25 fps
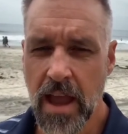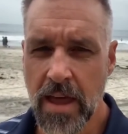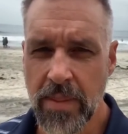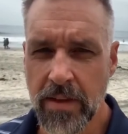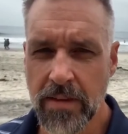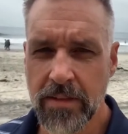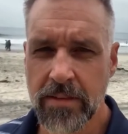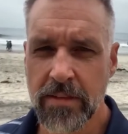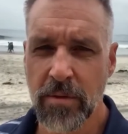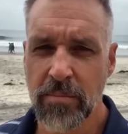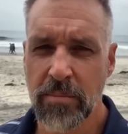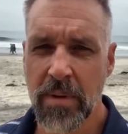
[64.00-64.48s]
And
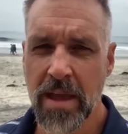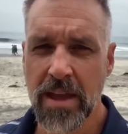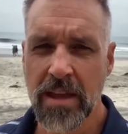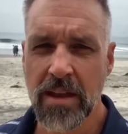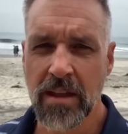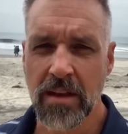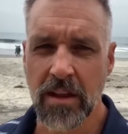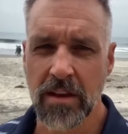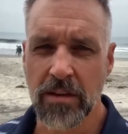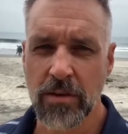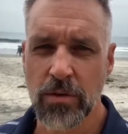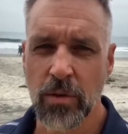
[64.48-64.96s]
then to make
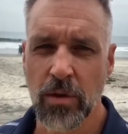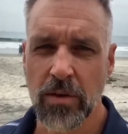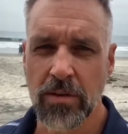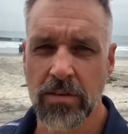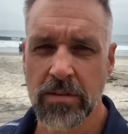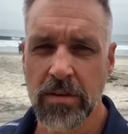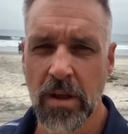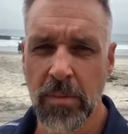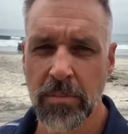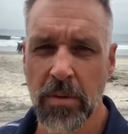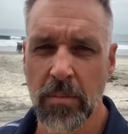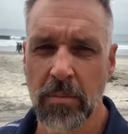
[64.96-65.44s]
it into a
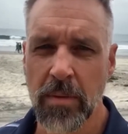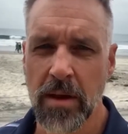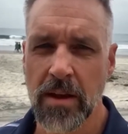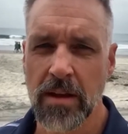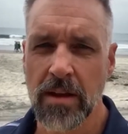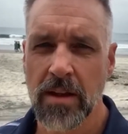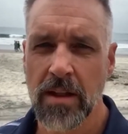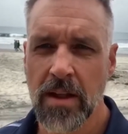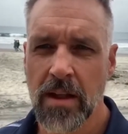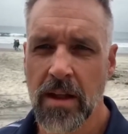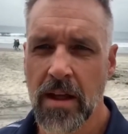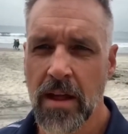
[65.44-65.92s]
supplement,
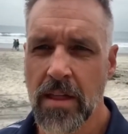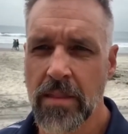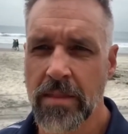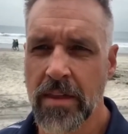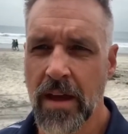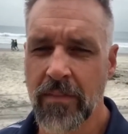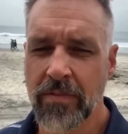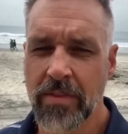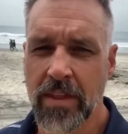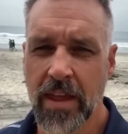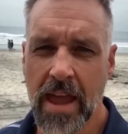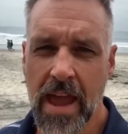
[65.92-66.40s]
they
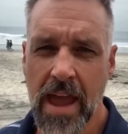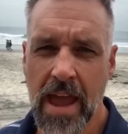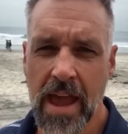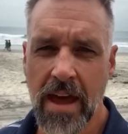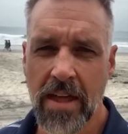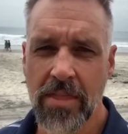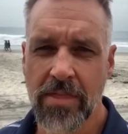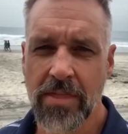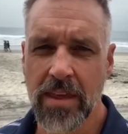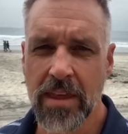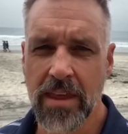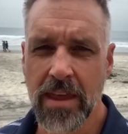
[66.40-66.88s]
have to
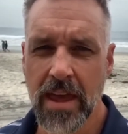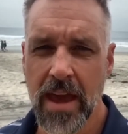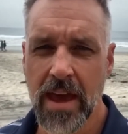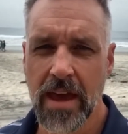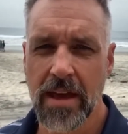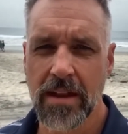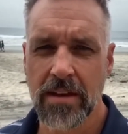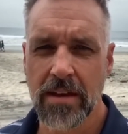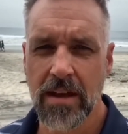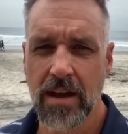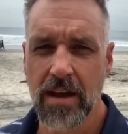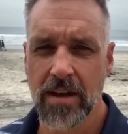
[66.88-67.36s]
add the
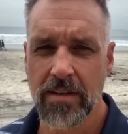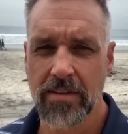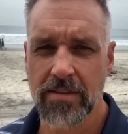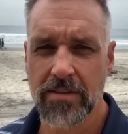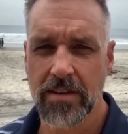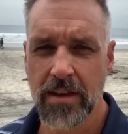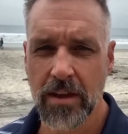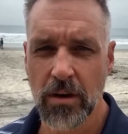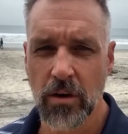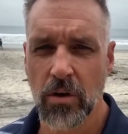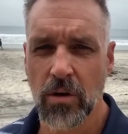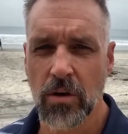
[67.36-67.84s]

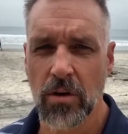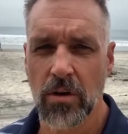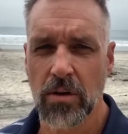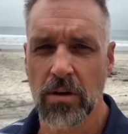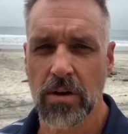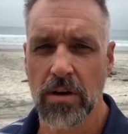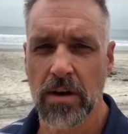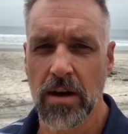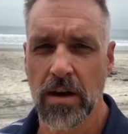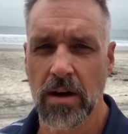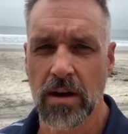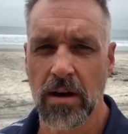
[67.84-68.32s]
N-acetyl
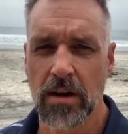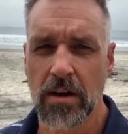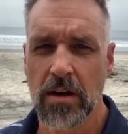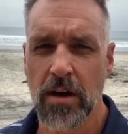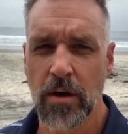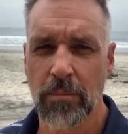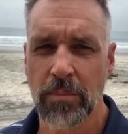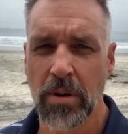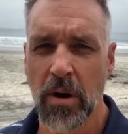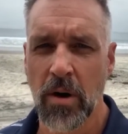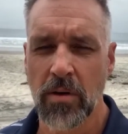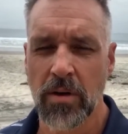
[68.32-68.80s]
uh,
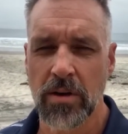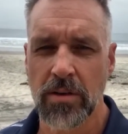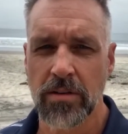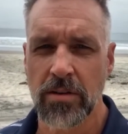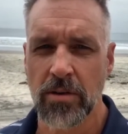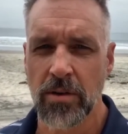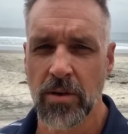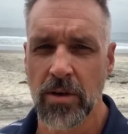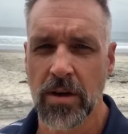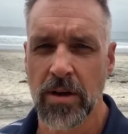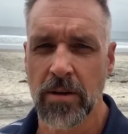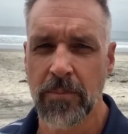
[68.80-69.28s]
component
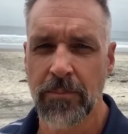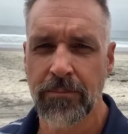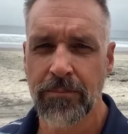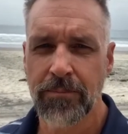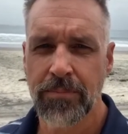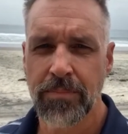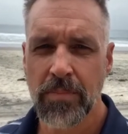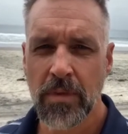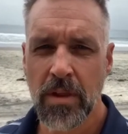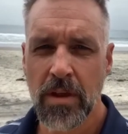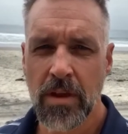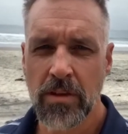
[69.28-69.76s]
to it.
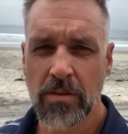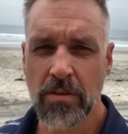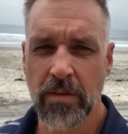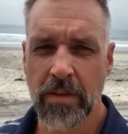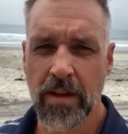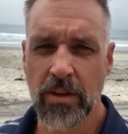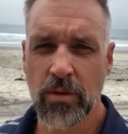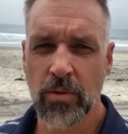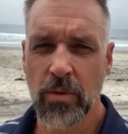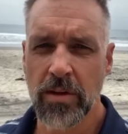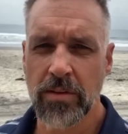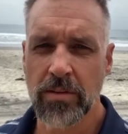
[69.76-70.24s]
So
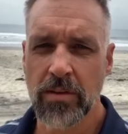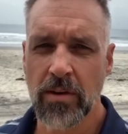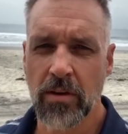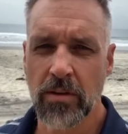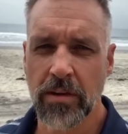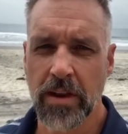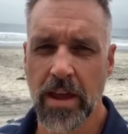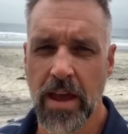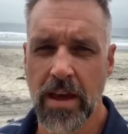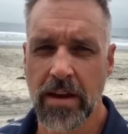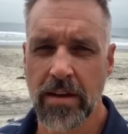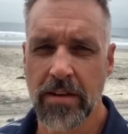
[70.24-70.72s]
that's why it's called
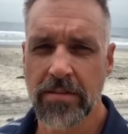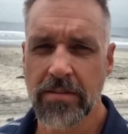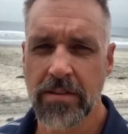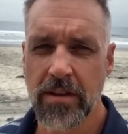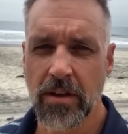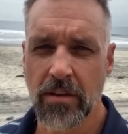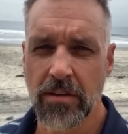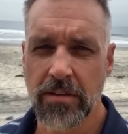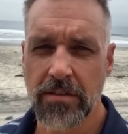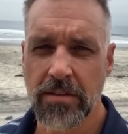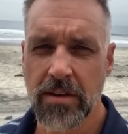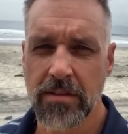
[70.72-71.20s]

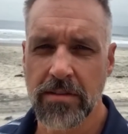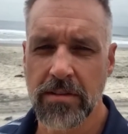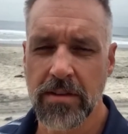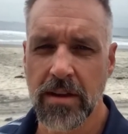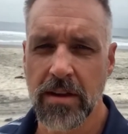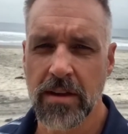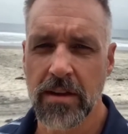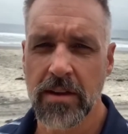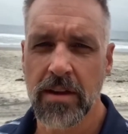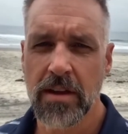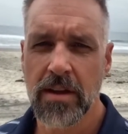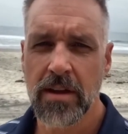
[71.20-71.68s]

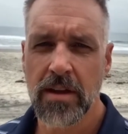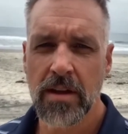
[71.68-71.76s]
N-acetylcysteine.